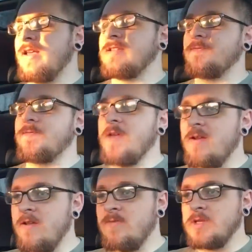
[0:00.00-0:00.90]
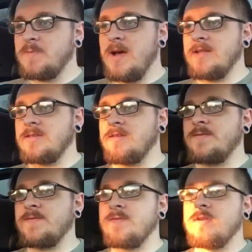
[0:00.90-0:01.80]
It's very responsive.